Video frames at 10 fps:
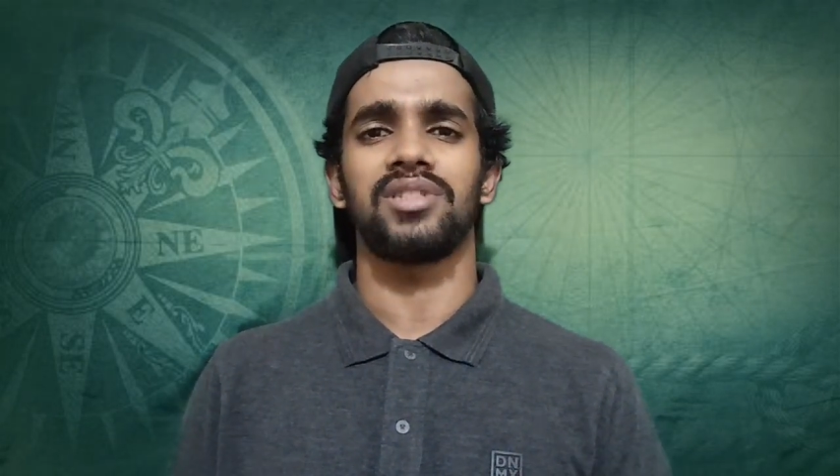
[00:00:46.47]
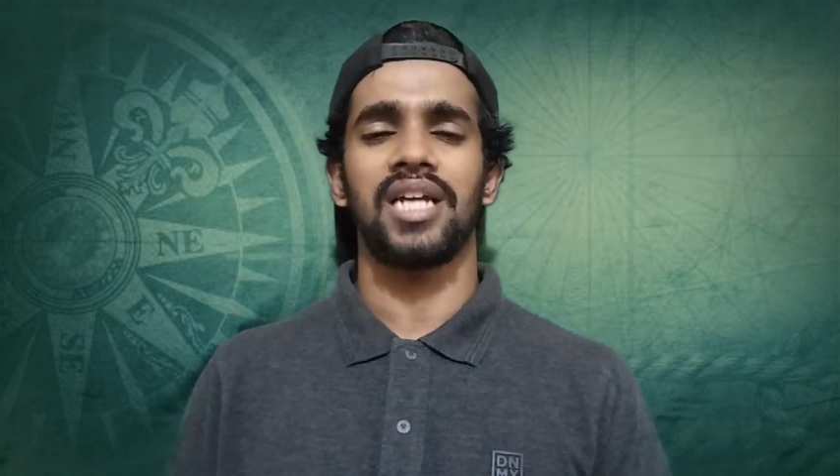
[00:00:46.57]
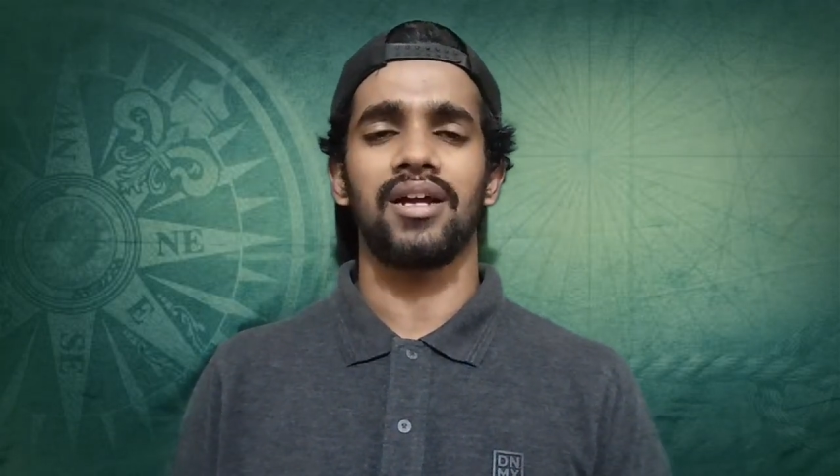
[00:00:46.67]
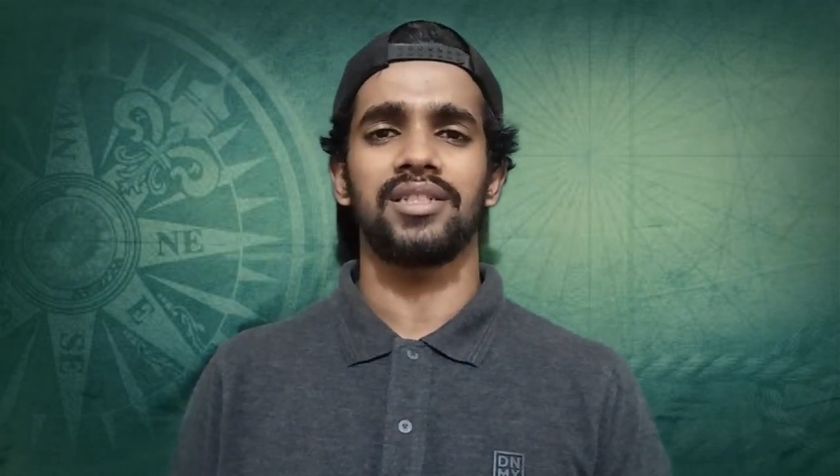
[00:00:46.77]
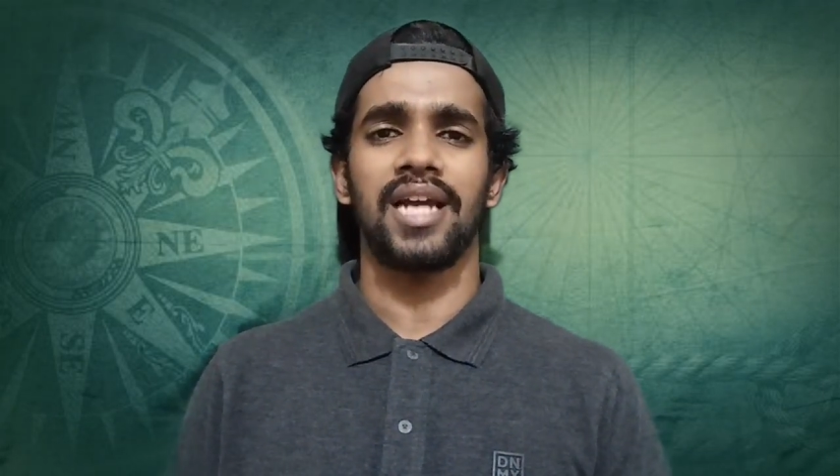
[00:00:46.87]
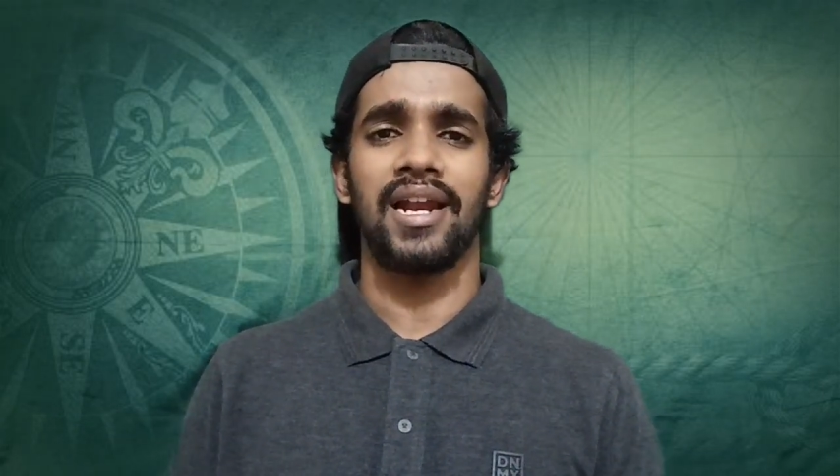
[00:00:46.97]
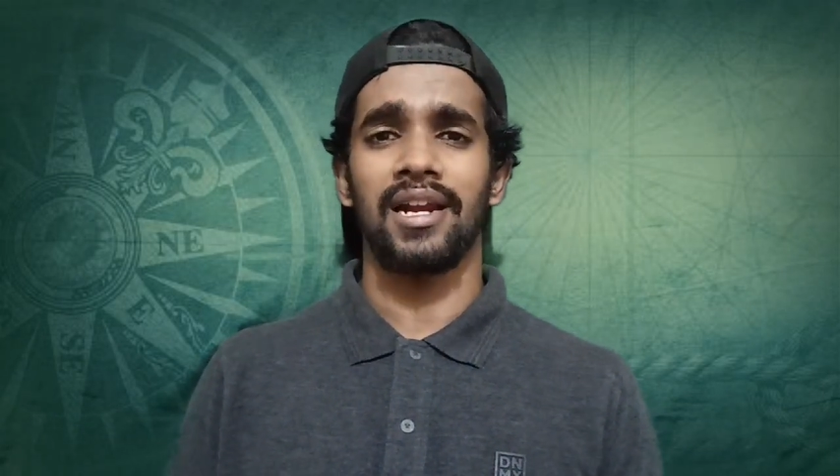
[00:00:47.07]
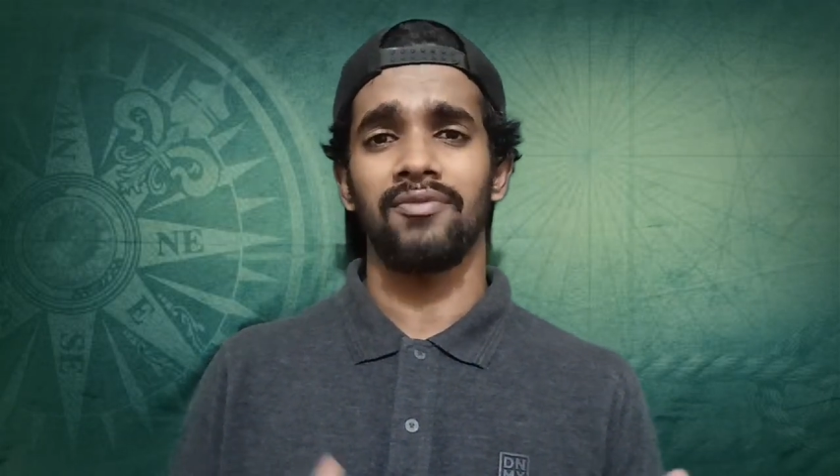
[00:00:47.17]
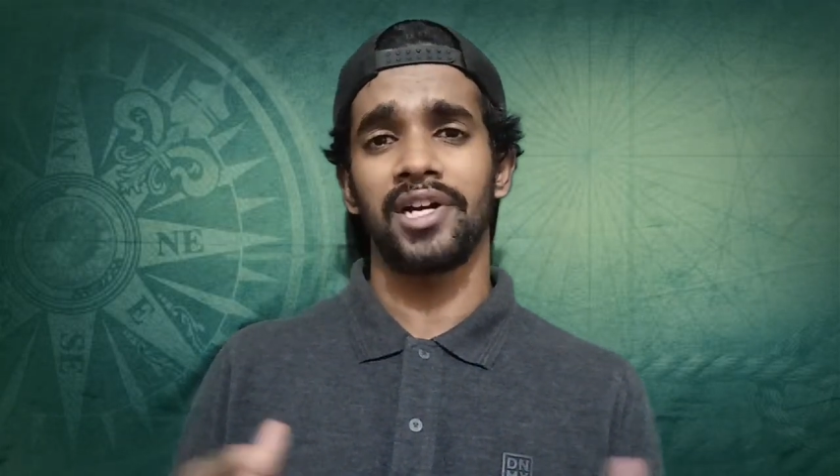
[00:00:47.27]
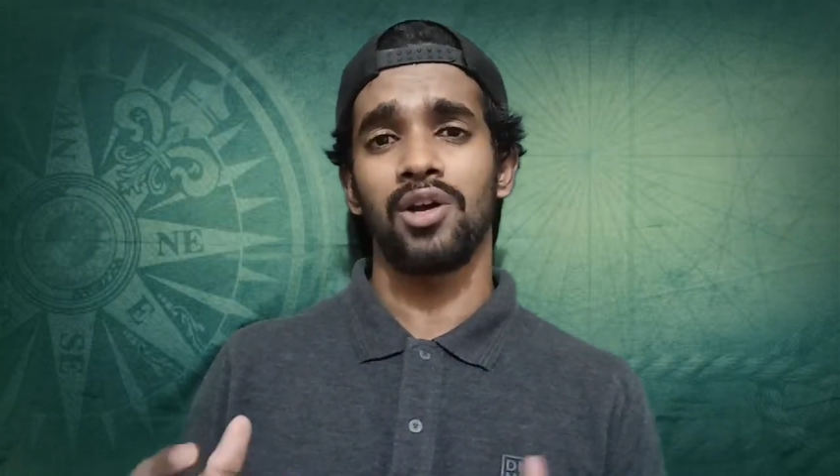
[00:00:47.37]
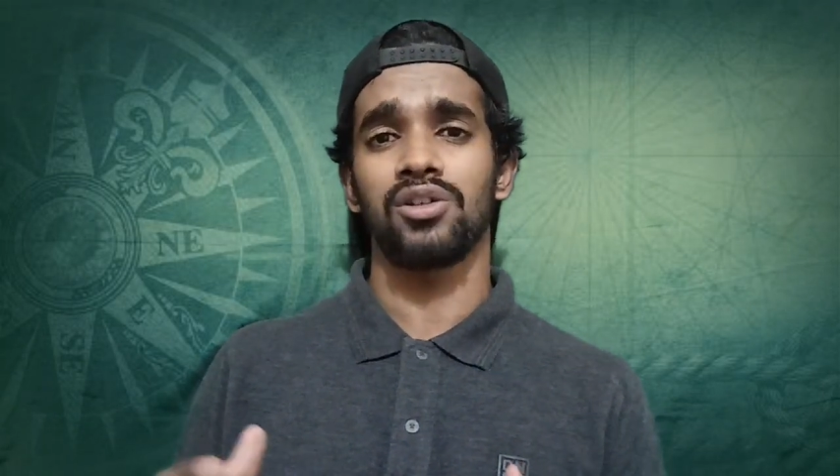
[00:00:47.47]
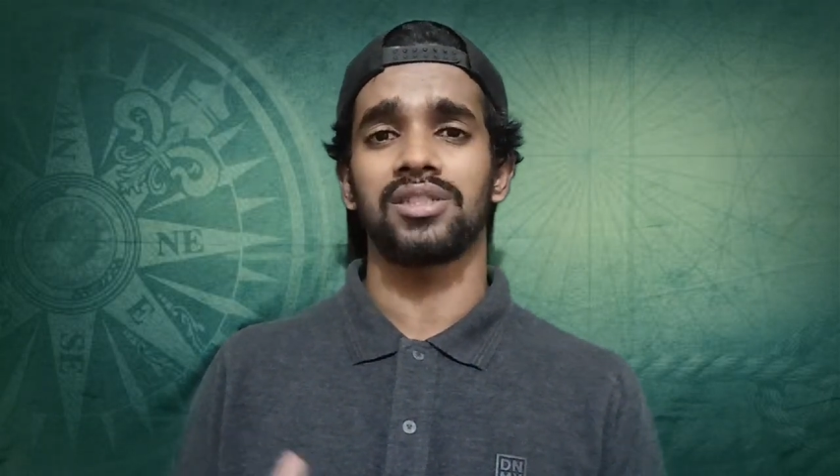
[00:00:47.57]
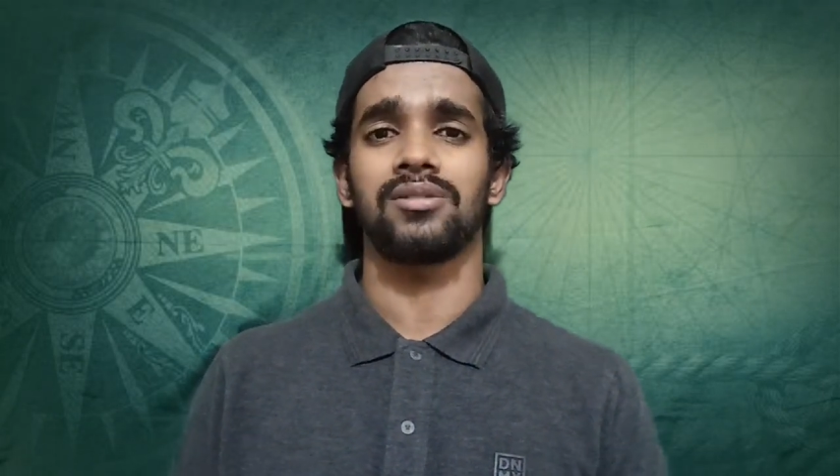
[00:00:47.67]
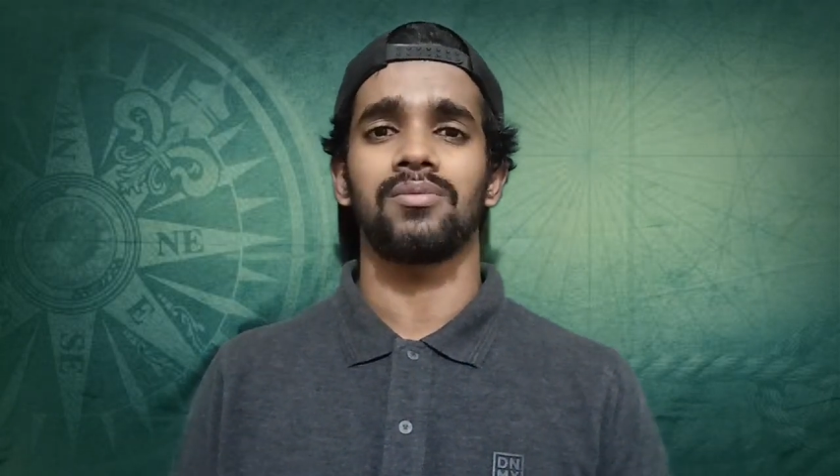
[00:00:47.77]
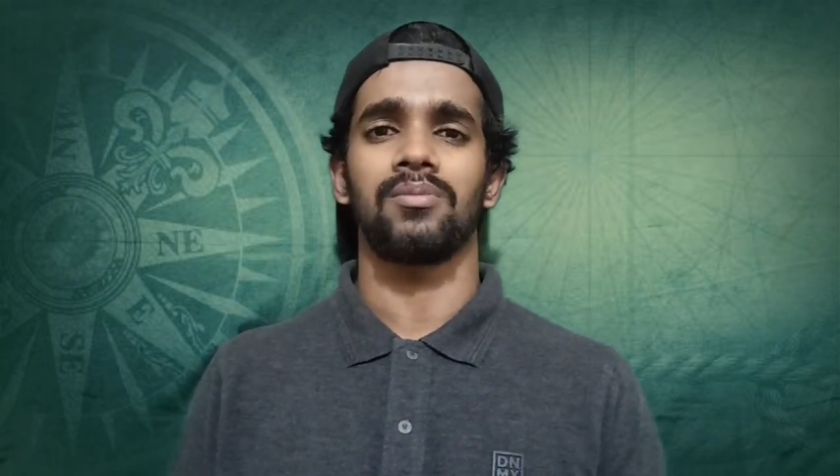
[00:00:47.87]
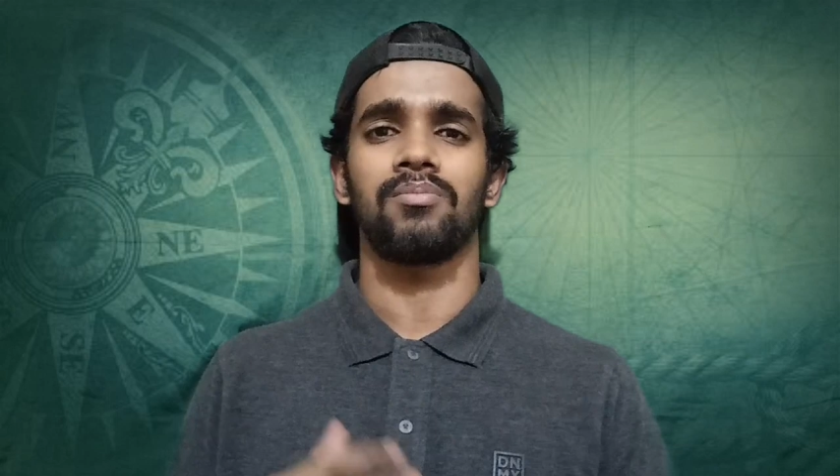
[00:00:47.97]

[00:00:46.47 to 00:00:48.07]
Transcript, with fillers: ch channel videos